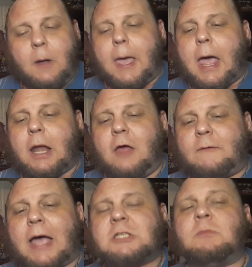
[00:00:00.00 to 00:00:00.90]
And if
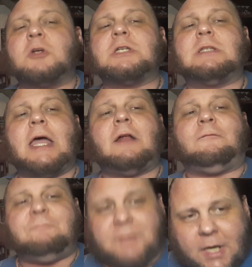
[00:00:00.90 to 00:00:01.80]
I so much as laid a
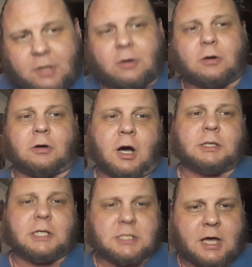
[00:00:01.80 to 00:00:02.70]
finger
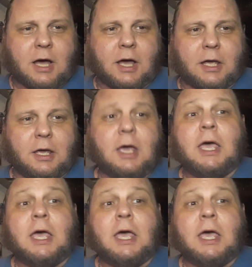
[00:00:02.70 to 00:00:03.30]
on this guy,